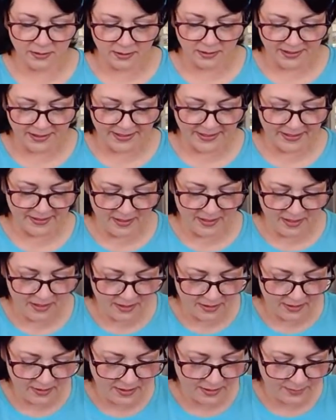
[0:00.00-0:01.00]
And
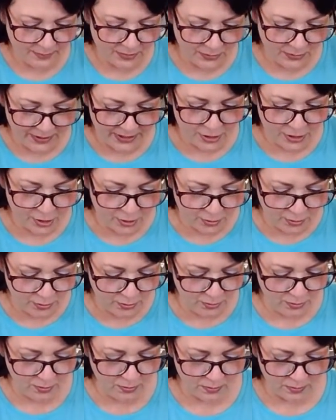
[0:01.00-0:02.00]
then I'm going
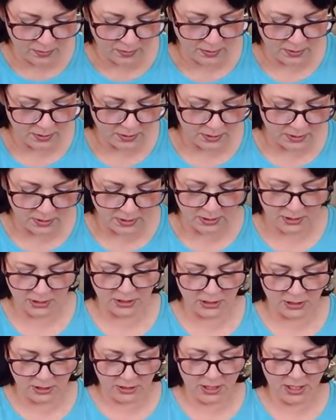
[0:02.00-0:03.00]
to
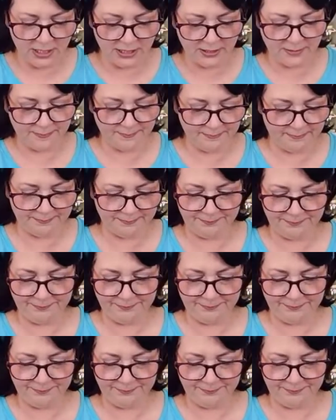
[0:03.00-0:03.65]
cut it.